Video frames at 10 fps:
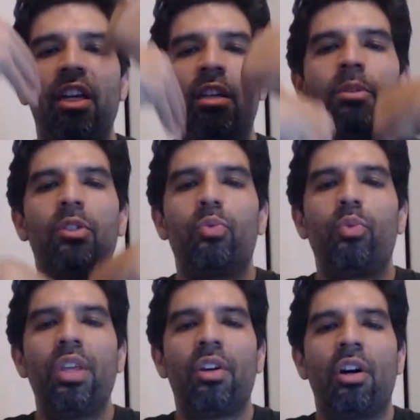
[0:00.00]
elbows
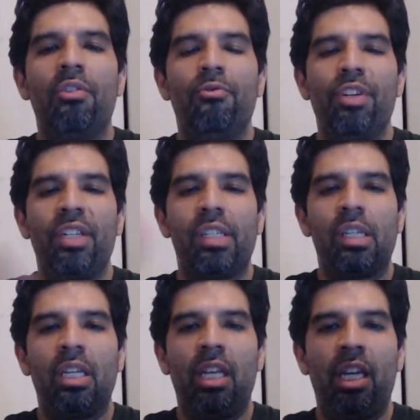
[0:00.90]
with our
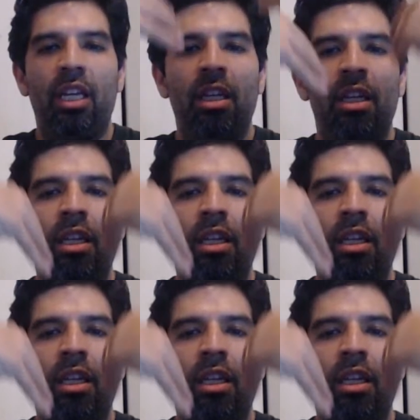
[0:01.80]
wrists in a